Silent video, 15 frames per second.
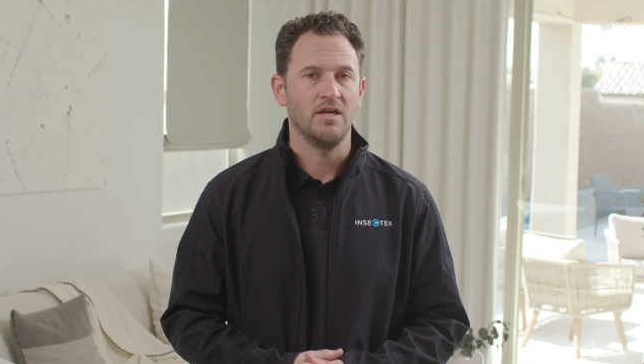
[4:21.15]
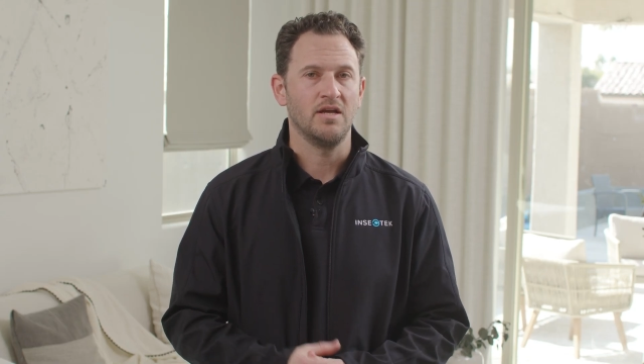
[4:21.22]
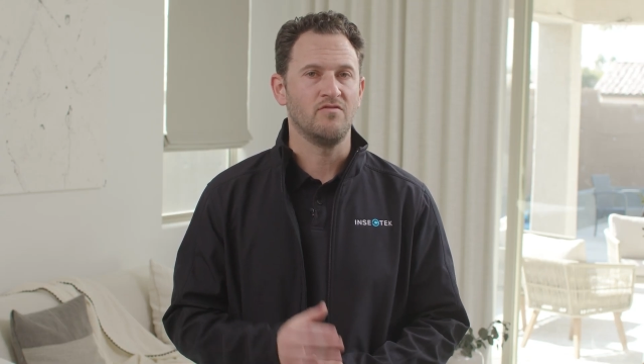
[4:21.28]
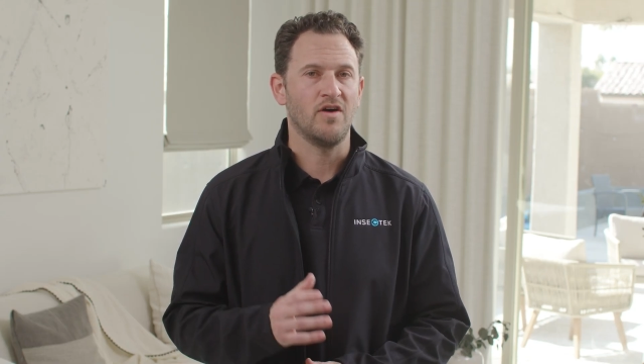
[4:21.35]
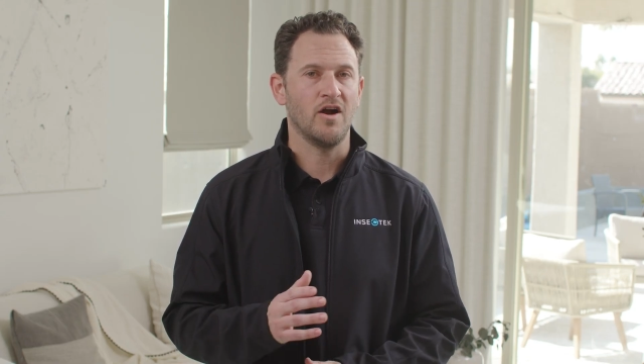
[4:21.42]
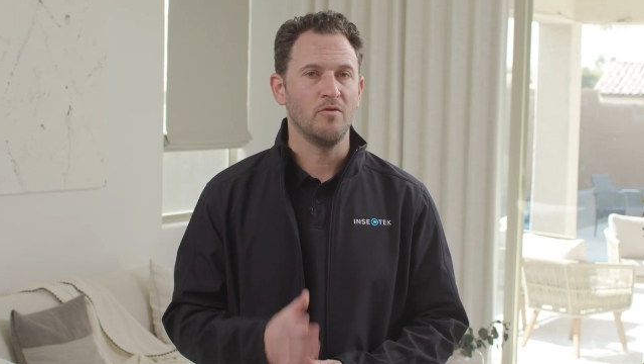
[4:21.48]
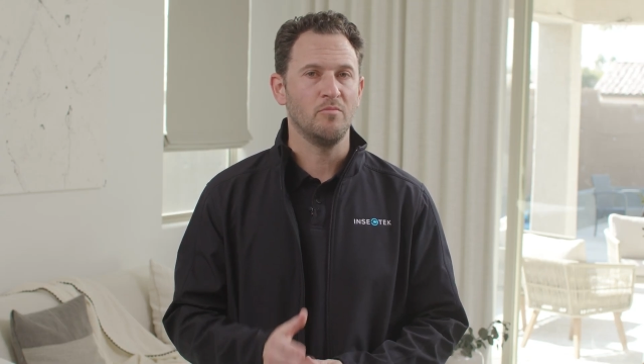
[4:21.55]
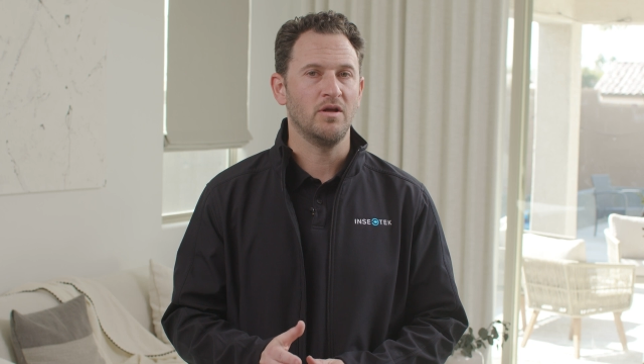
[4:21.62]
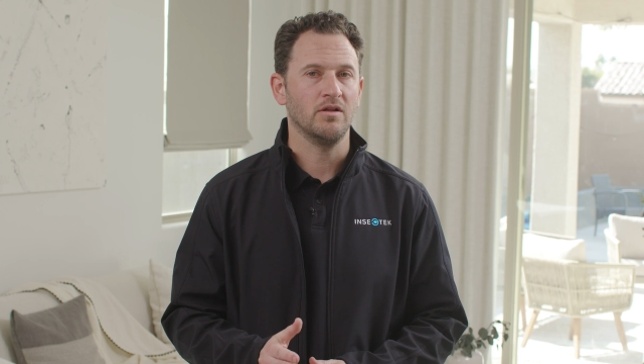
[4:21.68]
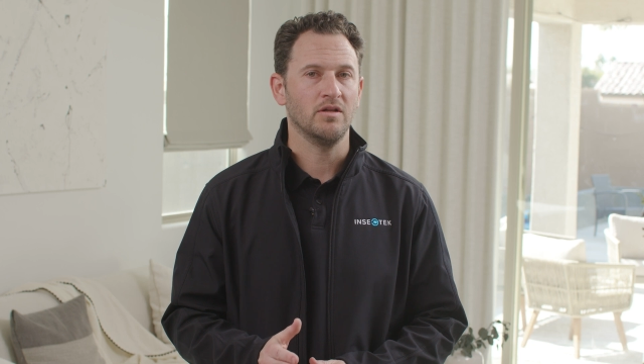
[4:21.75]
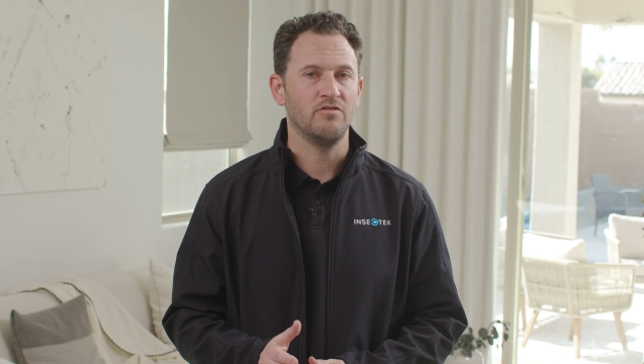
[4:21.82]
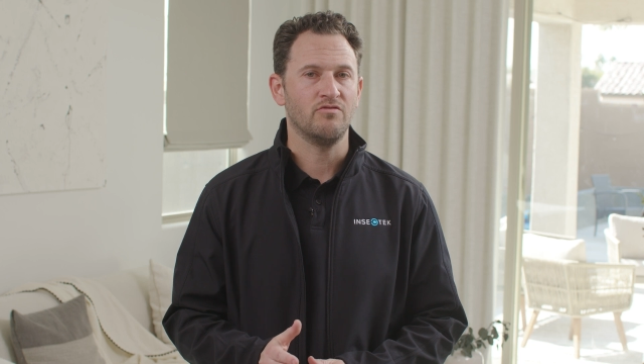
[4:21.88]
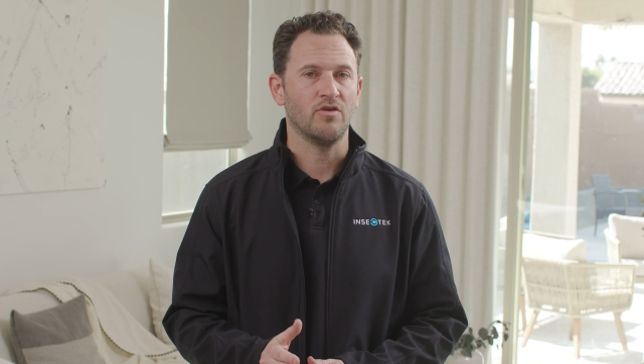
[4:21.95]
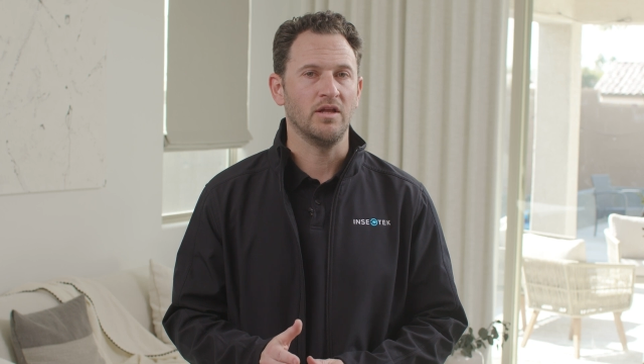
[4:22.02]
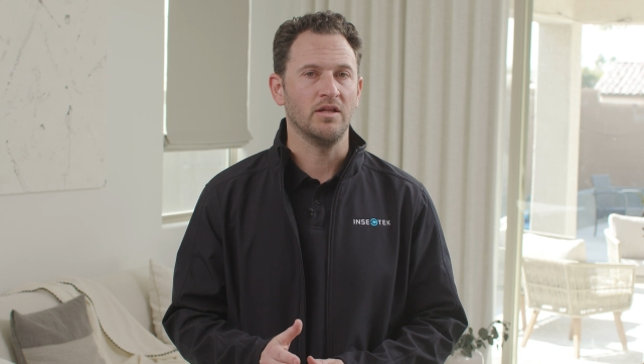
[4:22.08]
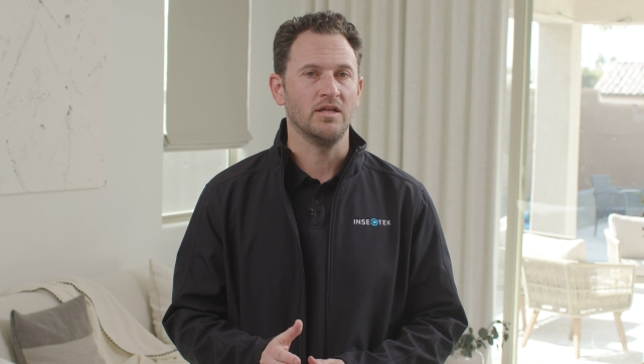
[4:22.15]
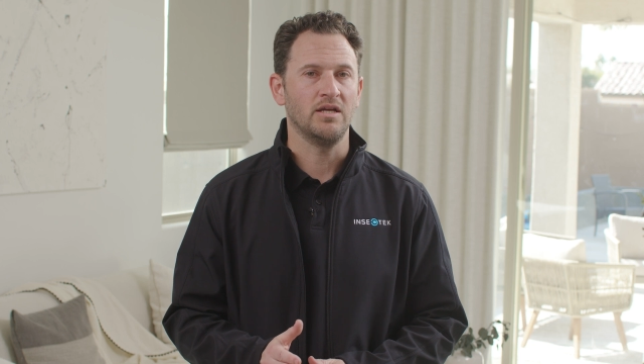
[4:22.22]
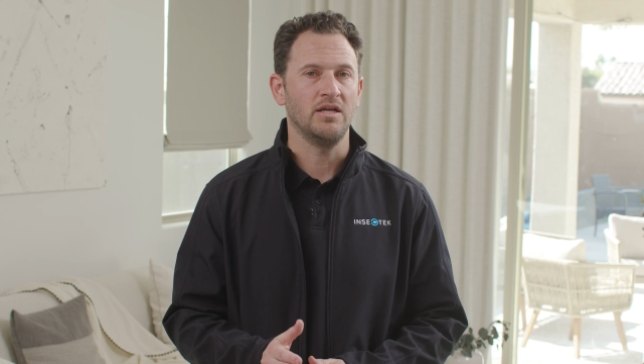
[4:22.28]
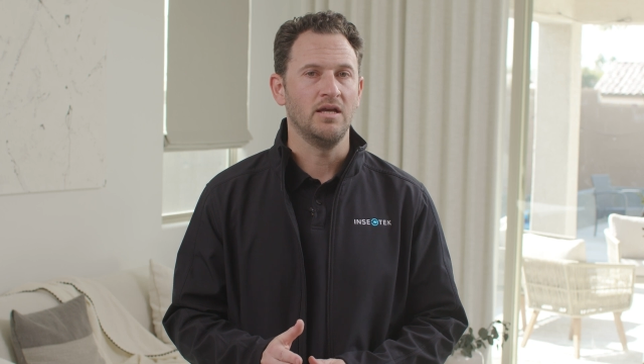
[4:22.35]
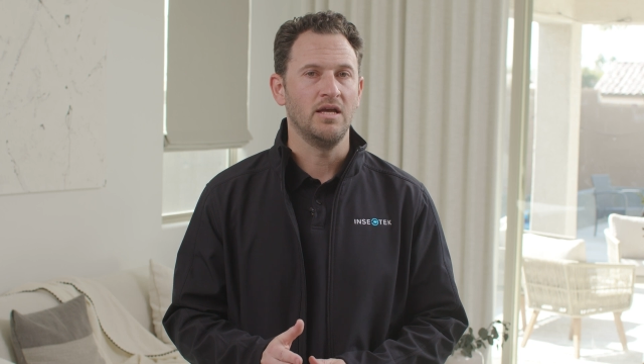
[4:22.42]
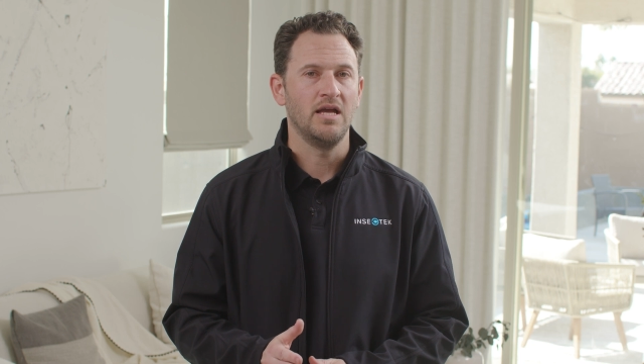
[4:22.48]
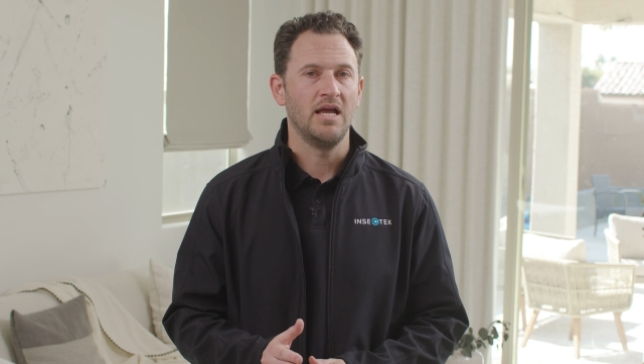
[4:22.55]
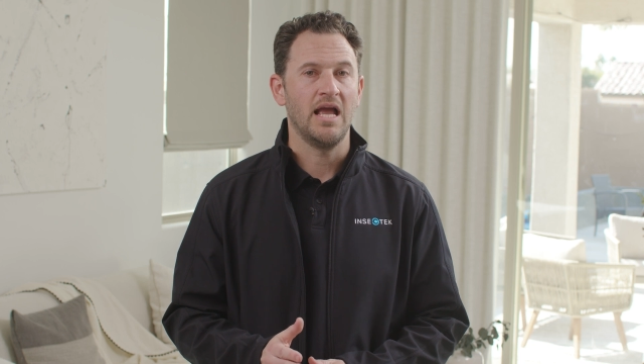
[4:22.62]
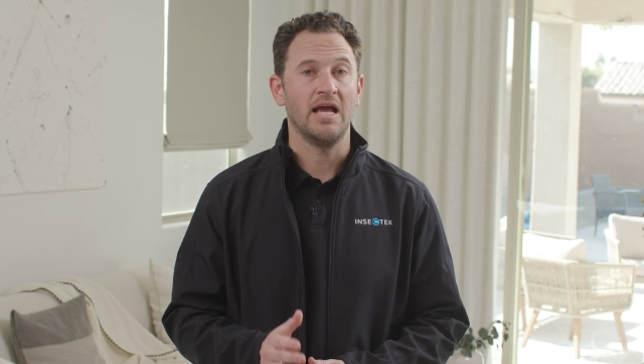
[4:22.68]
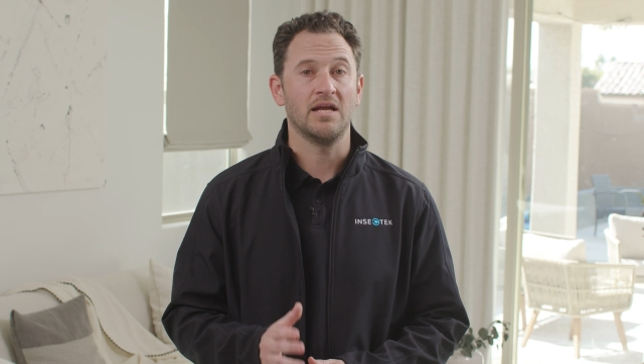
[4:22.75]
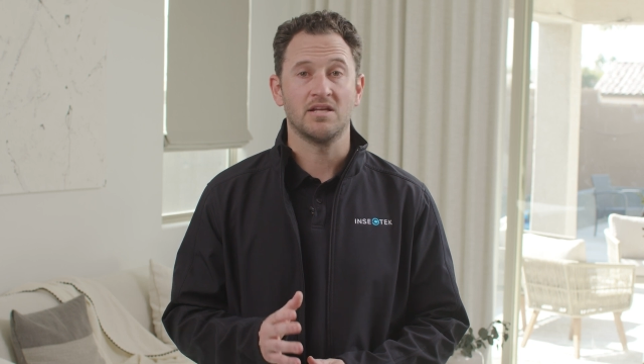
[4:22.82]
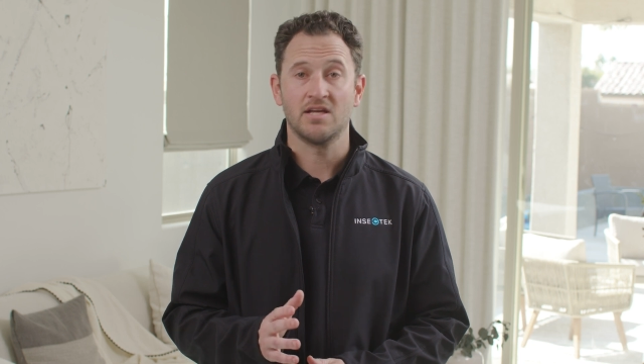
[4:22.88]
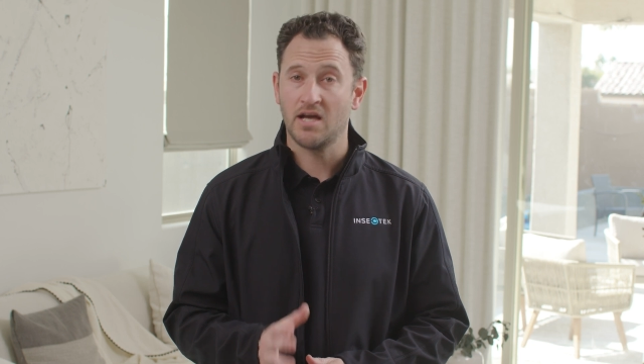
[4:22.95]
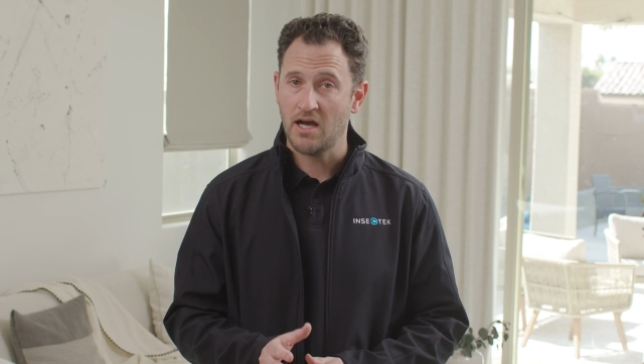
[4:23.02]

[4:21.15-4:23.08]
environmentally friendly, and